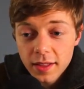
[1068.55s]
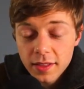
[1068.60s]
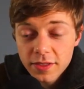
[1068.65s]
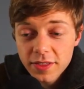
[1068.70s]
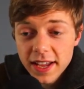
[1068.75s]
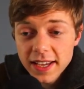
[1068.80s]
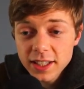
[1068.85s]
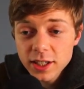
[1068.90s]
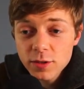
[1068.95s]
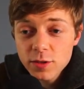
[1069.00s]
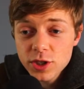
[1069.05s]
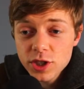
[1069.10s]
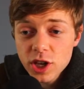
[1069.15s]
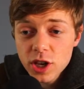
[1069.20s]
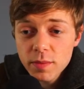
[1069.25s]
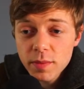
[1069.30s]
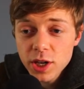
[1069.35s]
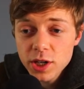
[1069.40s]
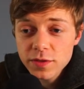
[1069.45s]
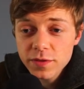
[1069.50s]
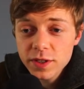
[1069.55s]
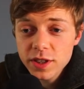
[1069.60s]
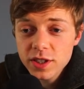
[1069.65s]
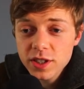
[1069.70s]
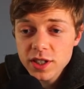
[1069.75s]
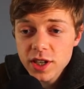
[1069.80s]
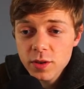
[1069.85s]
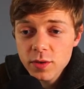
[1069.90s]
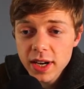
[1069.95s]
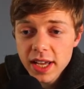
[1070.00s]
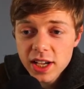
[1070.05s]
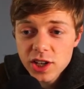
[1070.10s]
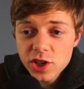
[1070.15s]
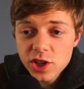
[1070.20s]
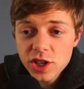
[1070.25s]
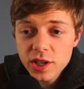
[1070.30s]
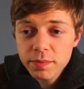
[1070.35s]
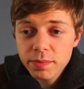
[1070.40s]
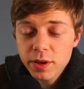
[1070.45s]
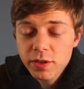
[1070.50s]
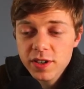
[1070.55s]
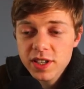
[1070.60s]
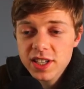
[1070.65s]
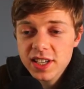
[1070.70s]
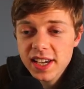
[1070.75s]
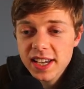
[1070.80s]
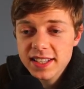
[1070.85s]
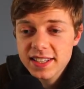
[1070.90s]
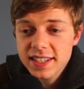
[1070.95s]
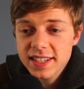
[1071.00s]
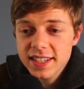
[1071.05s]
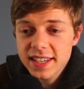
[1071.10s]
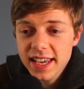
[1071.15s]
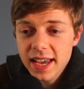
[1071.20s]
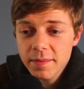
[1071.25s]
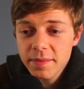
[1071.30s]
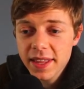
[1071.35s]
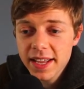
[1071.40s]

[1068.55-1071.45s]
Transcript: Thank you so much for the donation, Parisian CM.